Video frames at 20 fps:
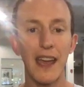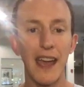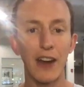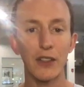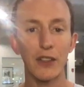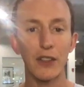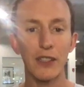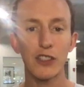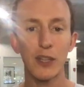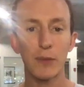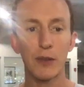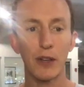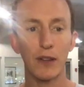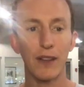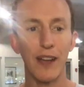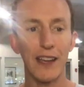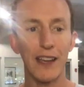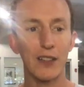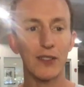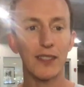Eric, you
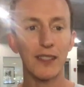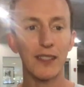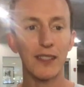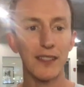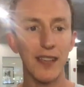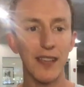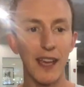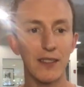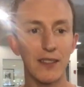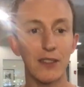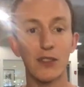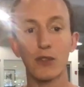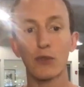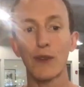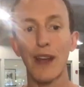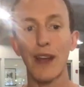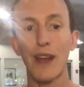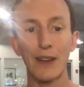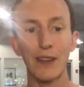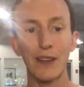contribute a lot of your success
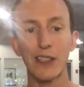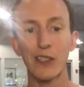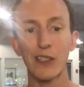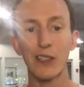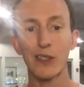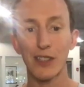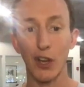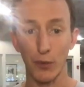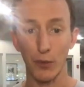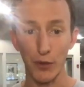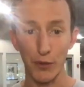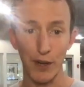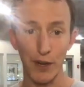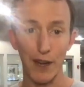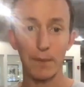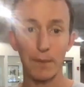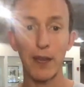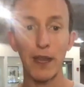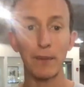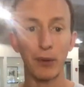to surrounding yourself
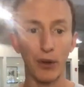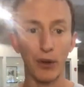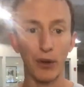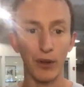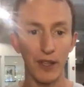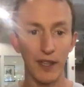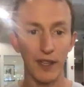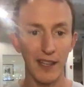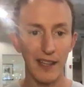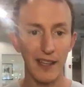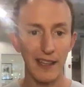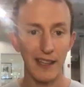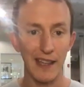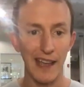with great people